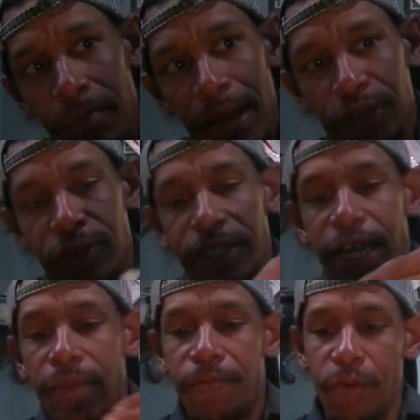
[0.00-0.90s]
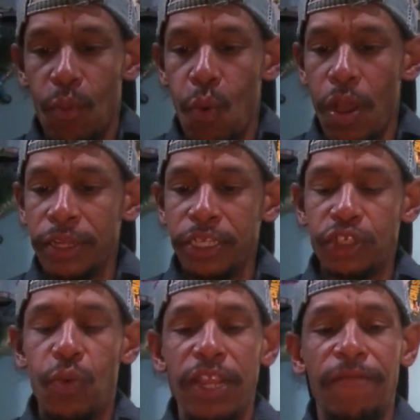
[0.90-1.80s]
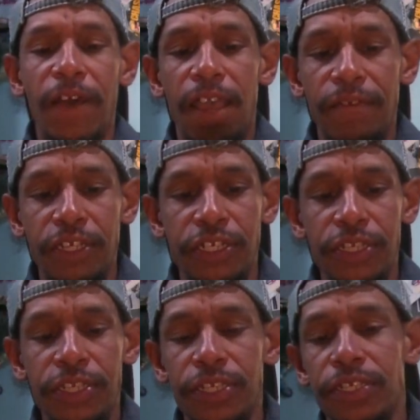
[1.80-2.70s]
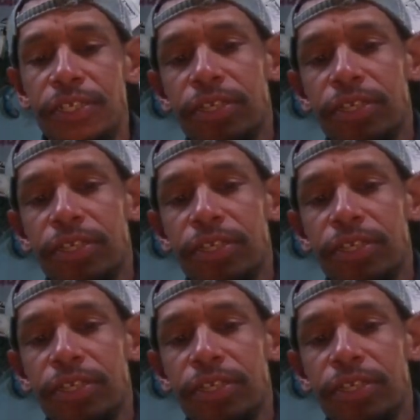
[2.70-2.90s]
measuring tape from 1 to 25 inches